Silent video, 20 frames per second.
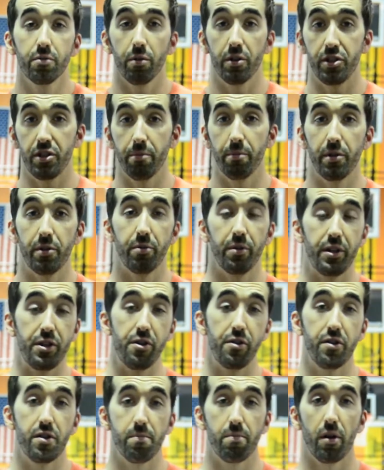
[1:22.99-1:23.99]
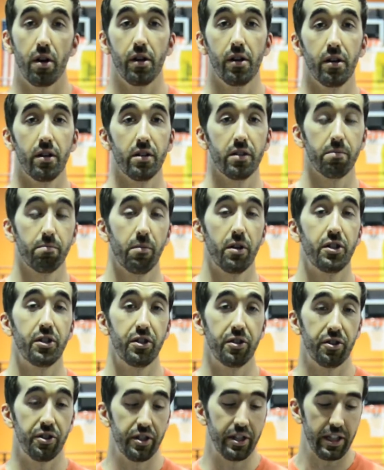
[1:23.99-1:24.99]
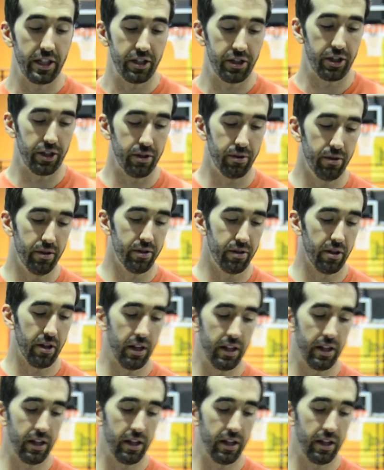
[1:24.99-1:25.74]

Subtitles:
Switch in between you and your partner as much as you need to.